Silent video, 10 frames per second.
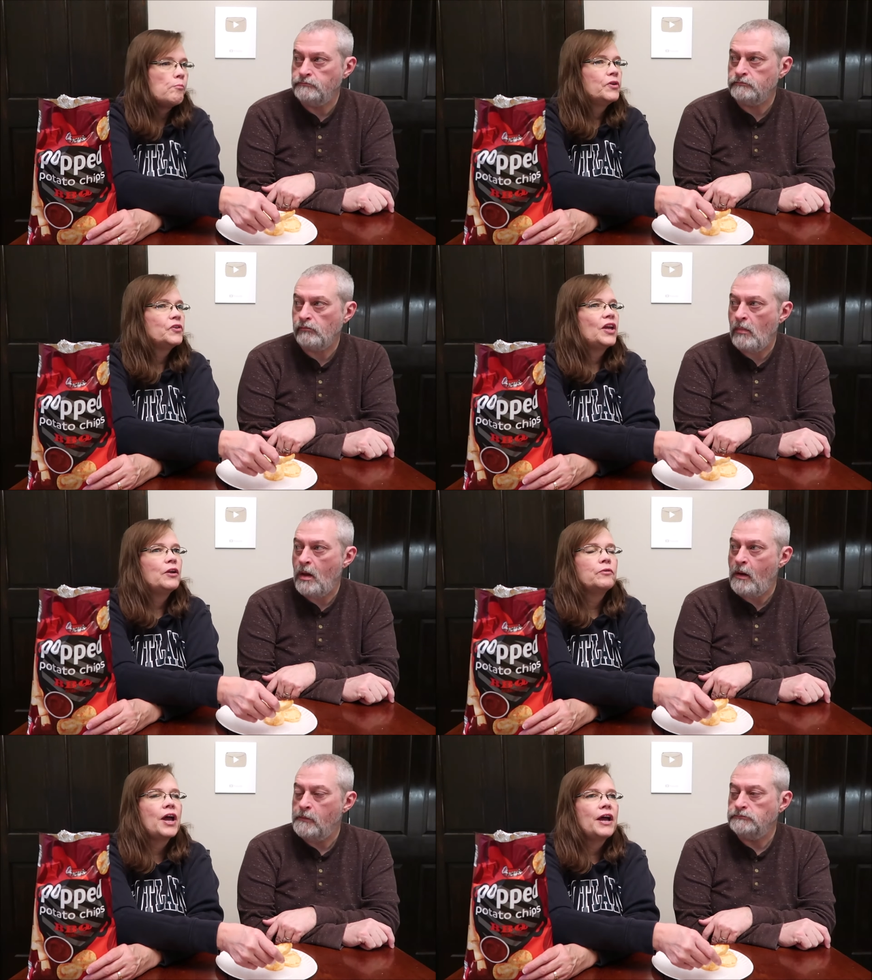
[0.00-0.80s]
Speaker 1: But they
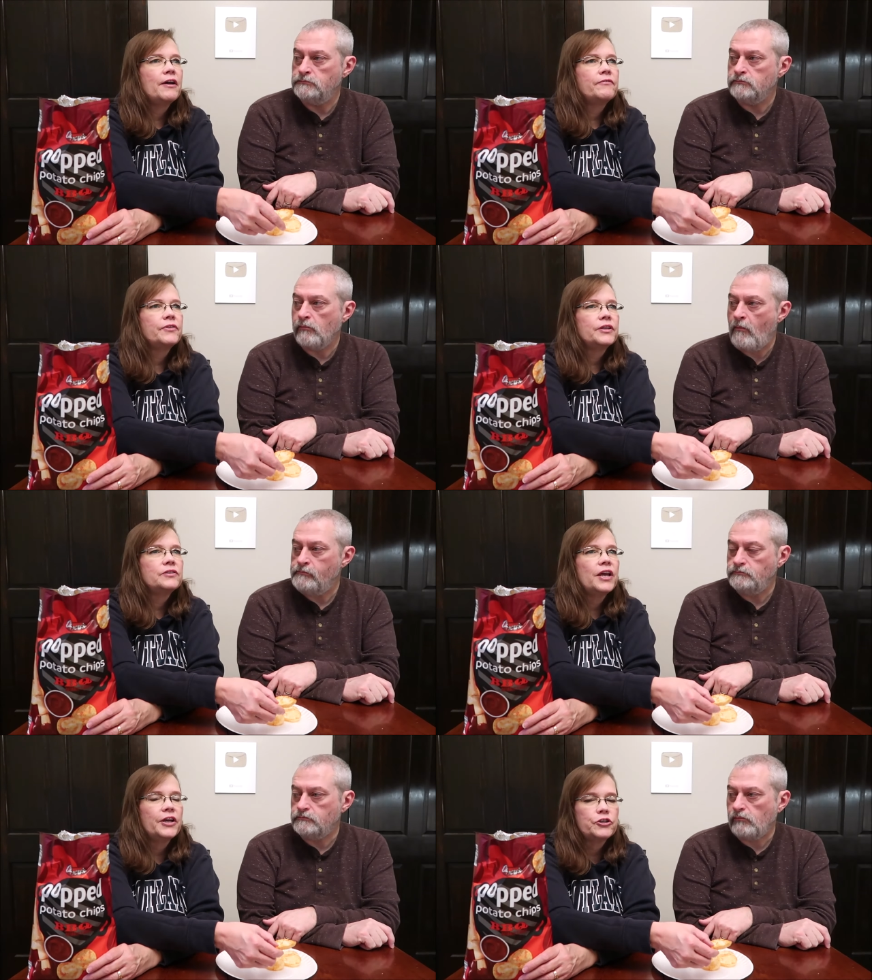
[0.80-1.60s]
don't have the
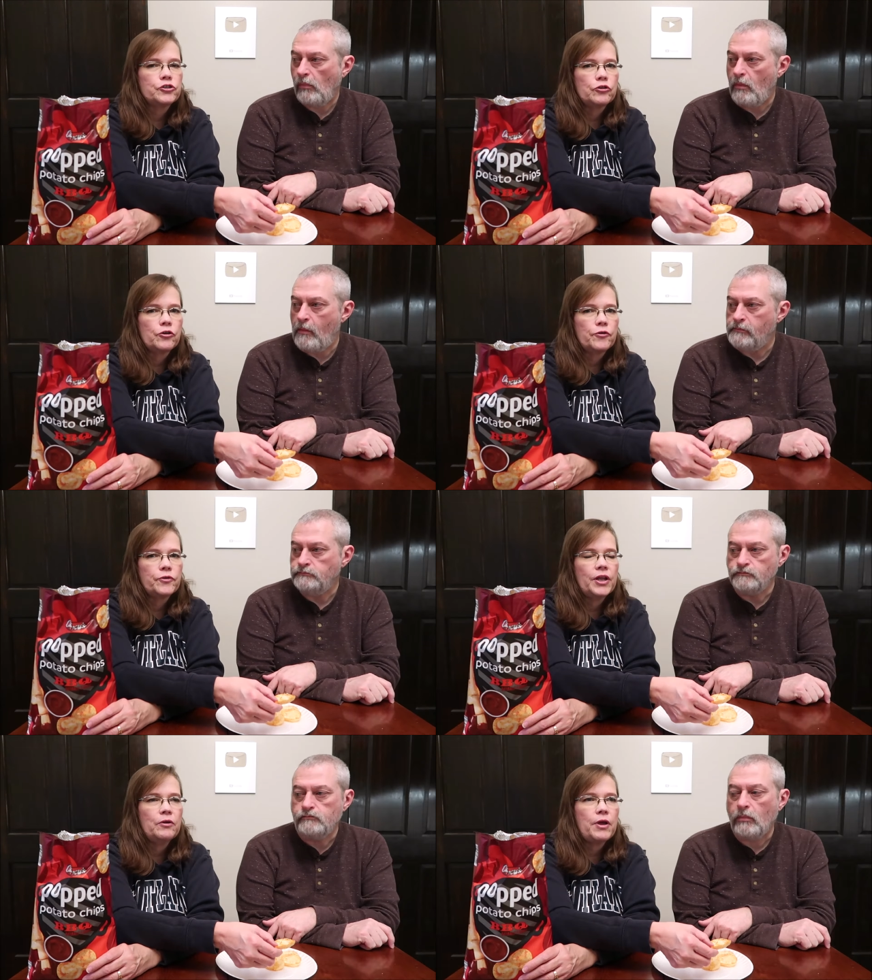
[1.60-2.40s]

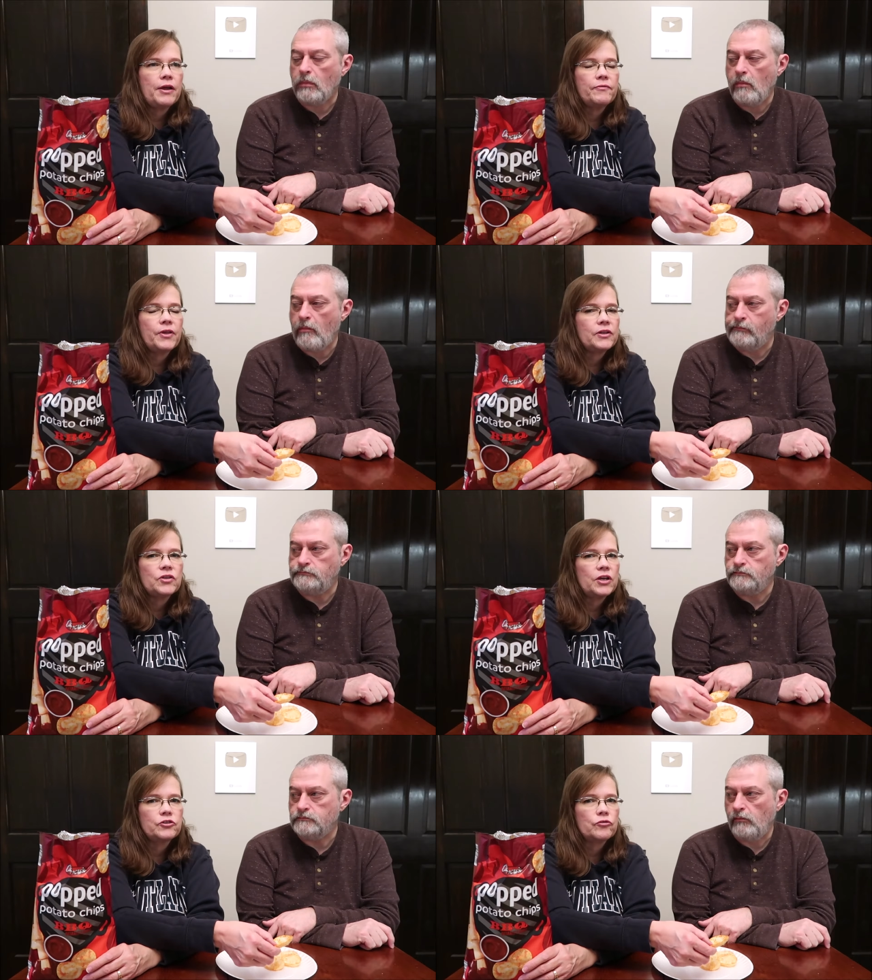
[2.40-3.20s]
texture. They don't have that
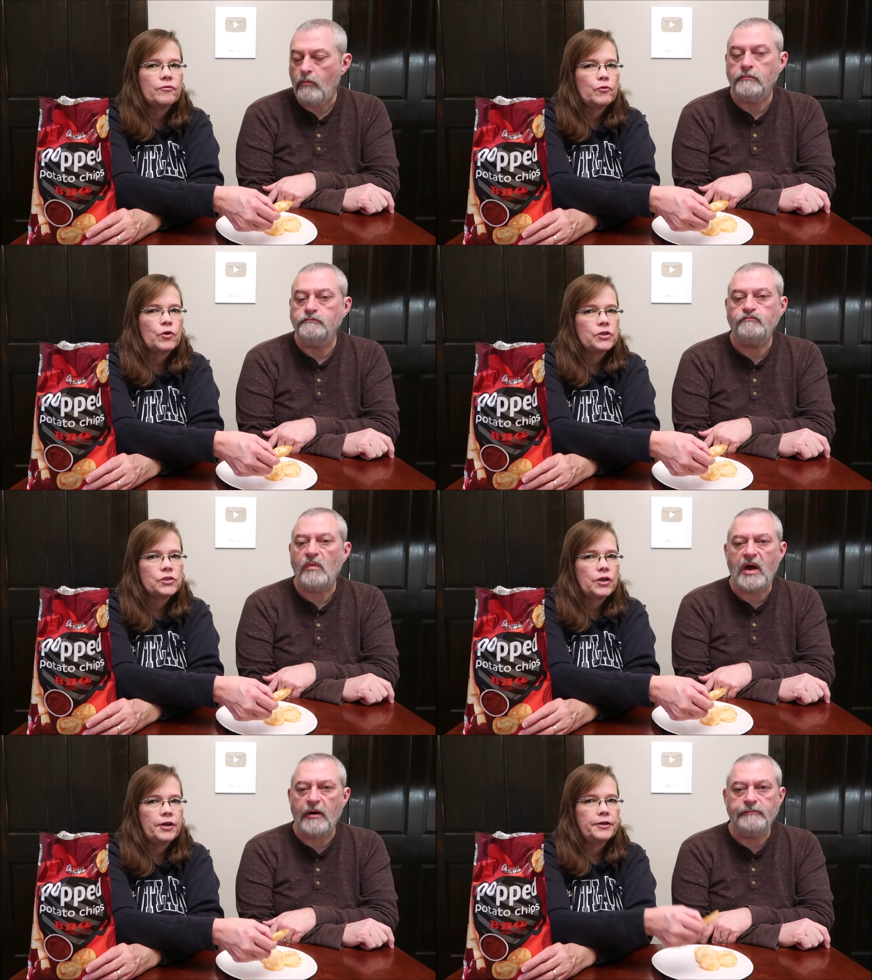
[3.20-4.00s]
texture of a rice
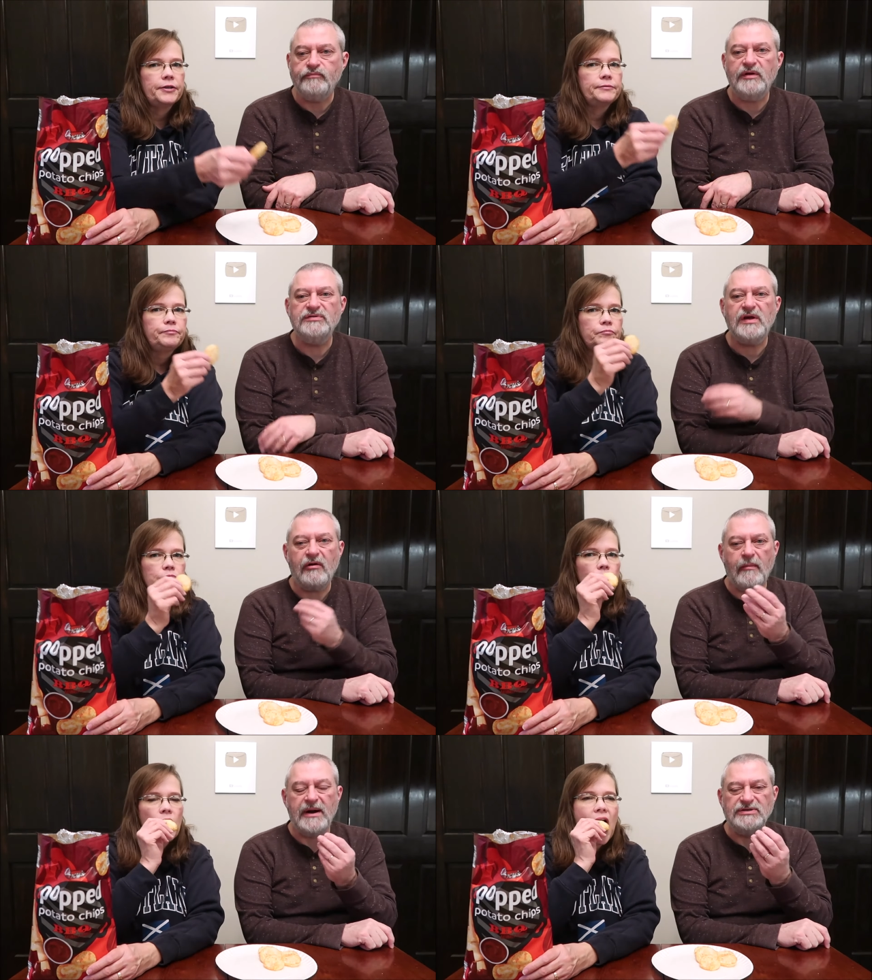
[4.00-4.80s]
Speaker 2: cake. No, they just
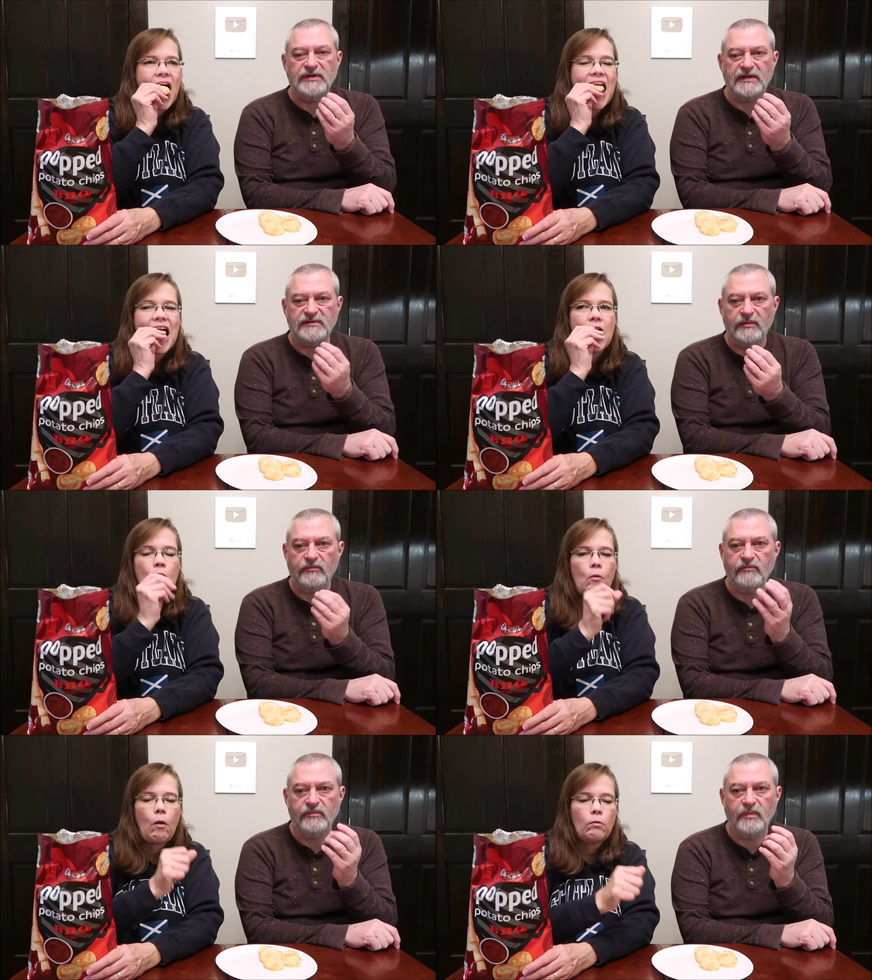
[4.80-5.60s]
kind of remind you of that
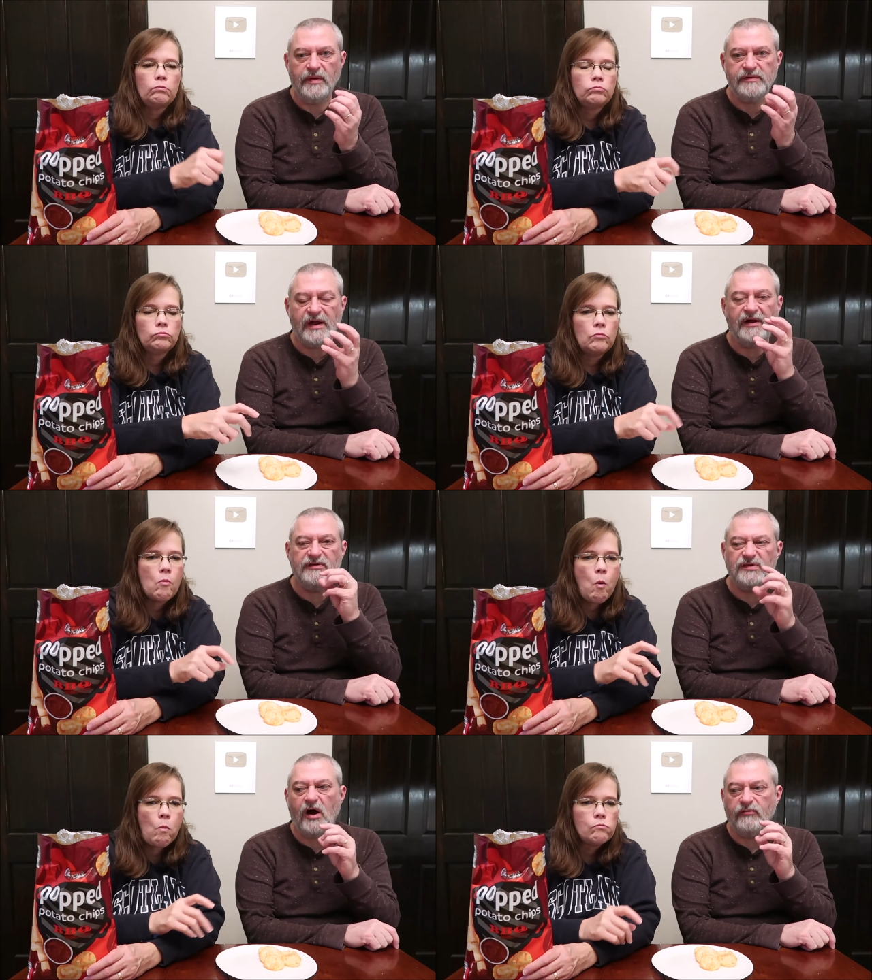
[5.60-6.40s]
same kind
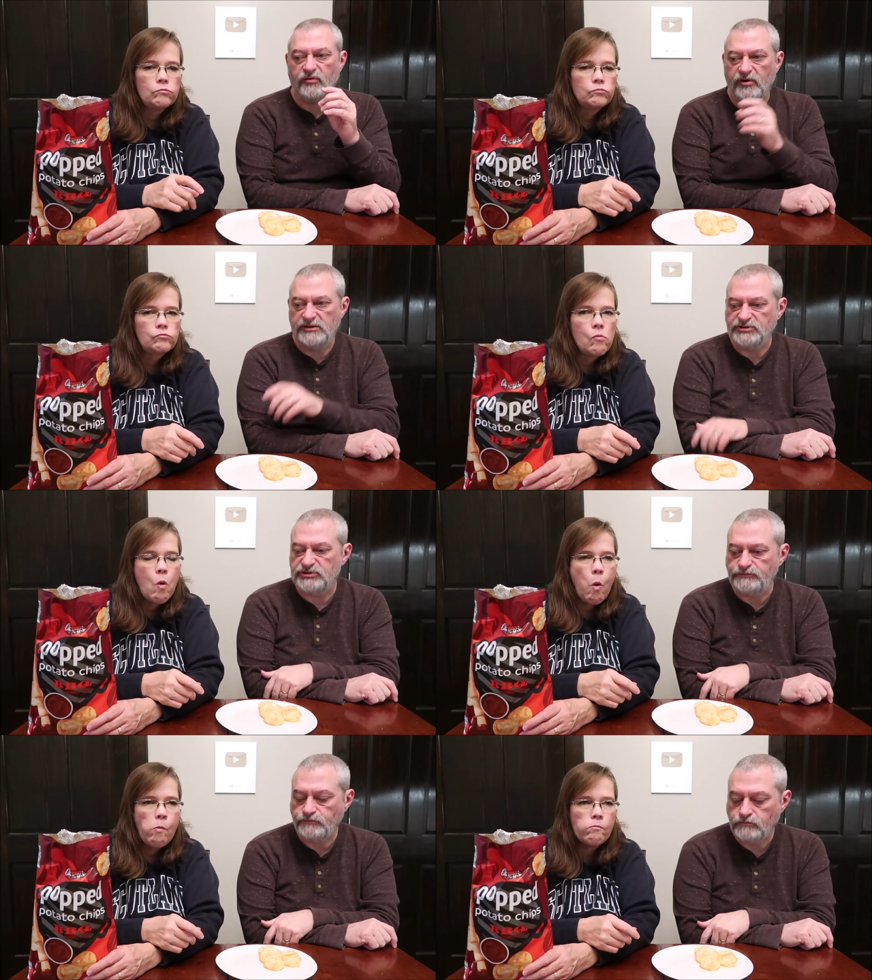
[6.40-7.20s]
of soft crunch.
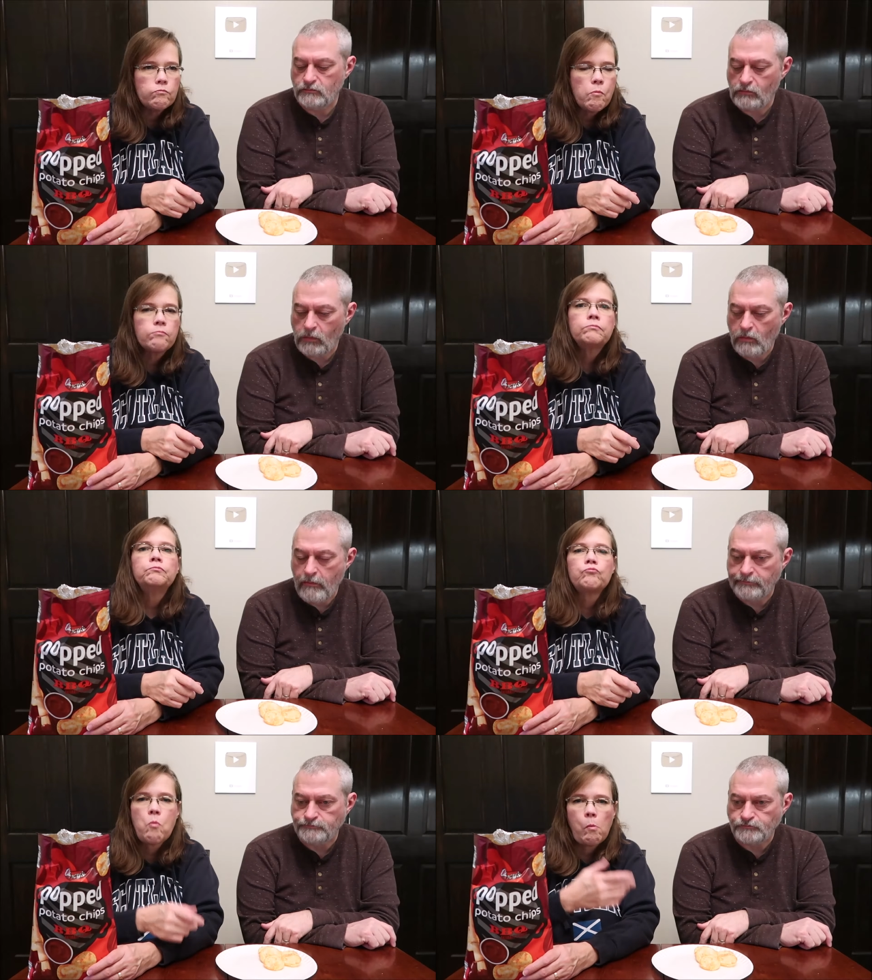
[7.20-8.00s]
Speaker 1: Mmm.